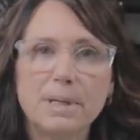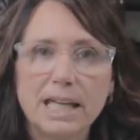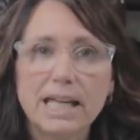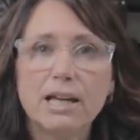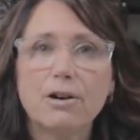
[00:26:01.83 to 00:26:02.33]

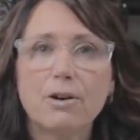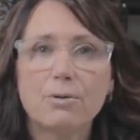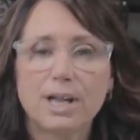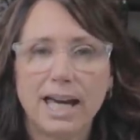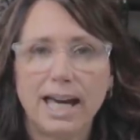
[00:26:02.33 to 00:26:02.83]
be
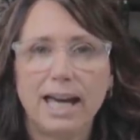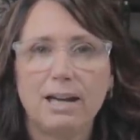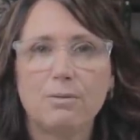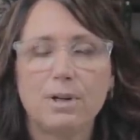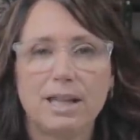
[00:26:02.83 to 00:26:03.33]

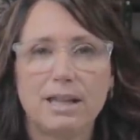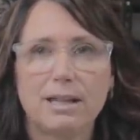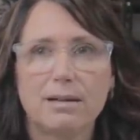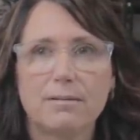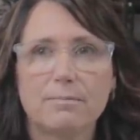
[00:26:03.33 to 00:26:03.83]
okay
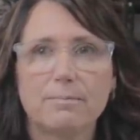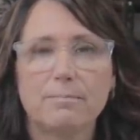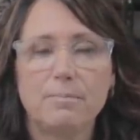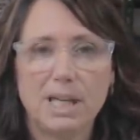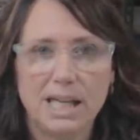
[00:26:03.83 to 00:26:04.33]
with
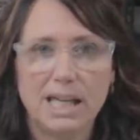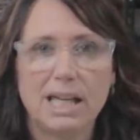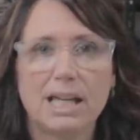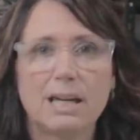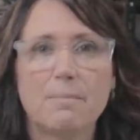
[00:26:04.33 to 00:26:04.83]

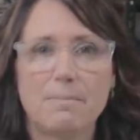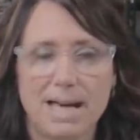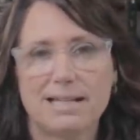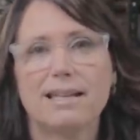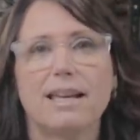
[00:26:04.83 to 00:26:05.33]
being
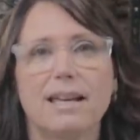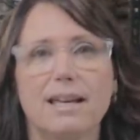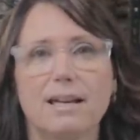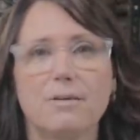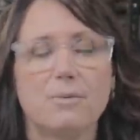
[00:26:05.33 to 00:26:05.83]
messy,
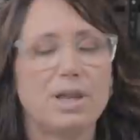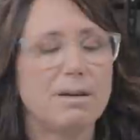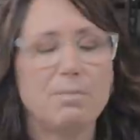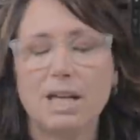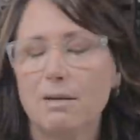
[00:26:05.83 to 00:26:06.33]
with
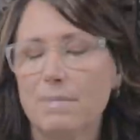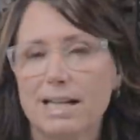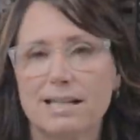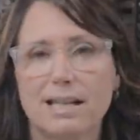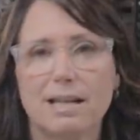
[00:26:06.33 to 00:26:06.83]
it being
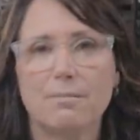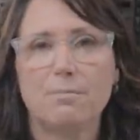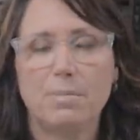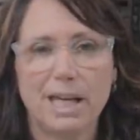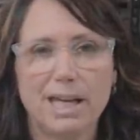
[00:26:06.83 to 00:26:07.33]
messy.
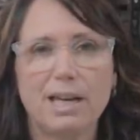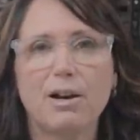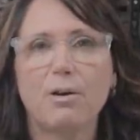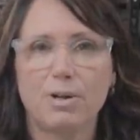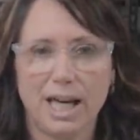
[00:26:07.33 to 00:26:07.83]

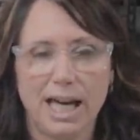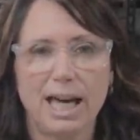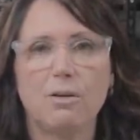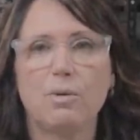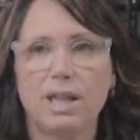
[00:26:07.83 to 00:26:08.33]
Be
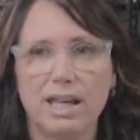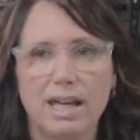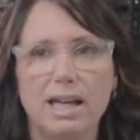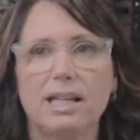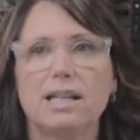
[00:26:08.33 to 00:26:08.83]
okay with
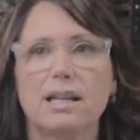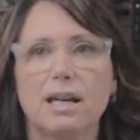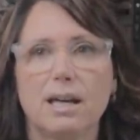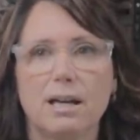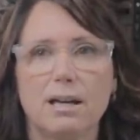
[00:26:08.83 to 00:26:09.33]
it
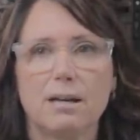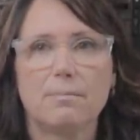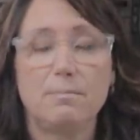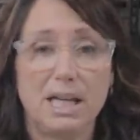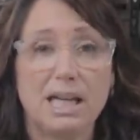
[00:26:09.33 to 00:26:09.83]

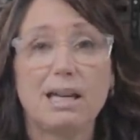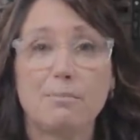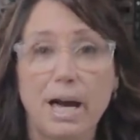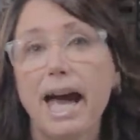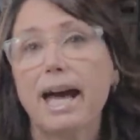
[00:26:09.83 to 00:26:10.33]

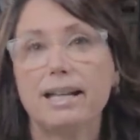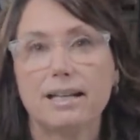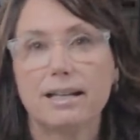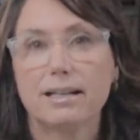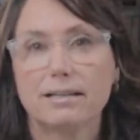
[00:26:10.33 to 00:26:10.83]
being bad.
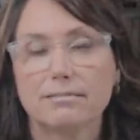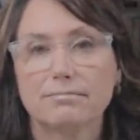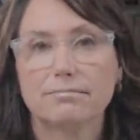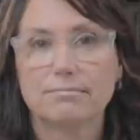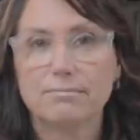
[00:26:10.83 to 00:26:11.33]

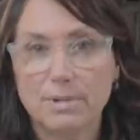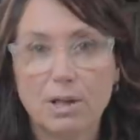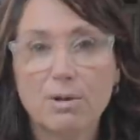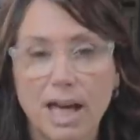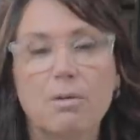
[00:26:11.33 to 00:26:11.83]

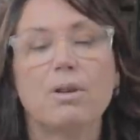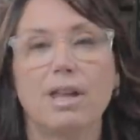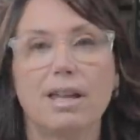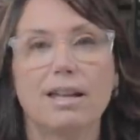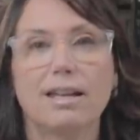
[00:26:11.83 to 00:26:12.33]
Be okay
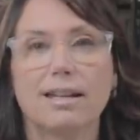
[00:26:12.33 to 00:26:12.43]
with it.